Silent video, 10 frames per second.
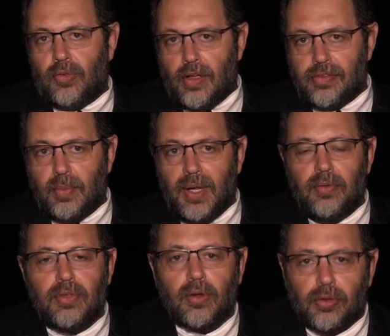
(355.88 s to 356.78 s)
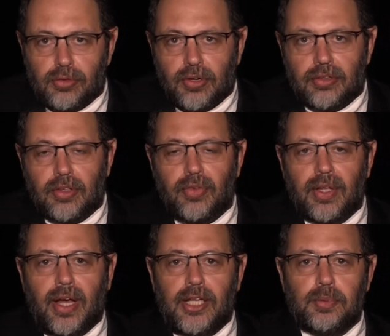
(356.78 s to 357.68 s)
PHASA believes in constructive
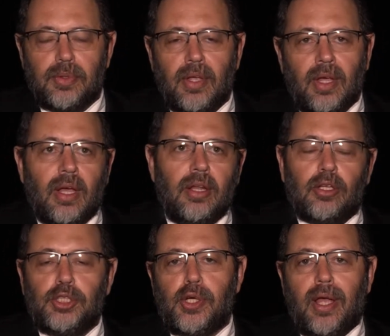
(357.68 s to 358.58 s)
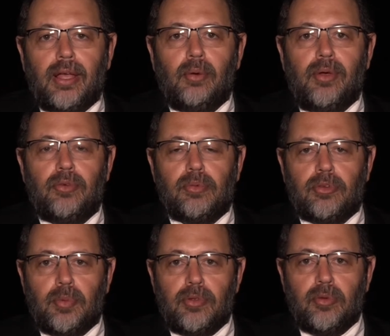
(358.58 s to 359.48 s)
engagement and not shying away from
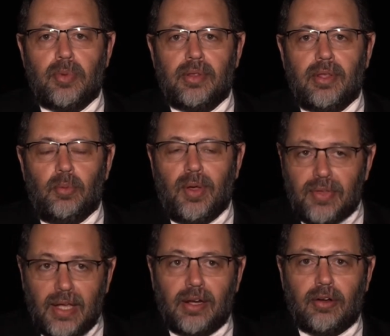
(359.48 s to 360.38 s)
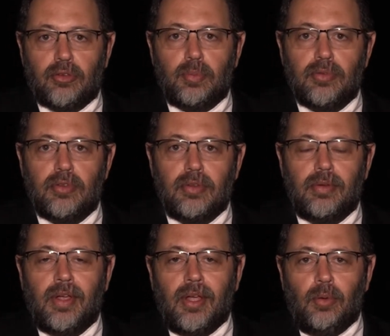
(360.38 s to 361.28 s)
responsibility. We have taken our
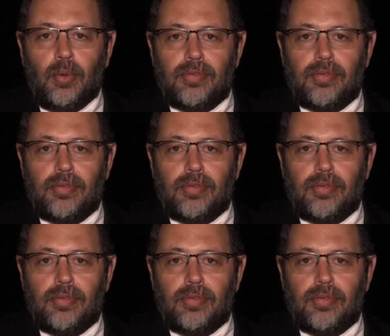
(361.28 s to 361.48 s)
responsibility with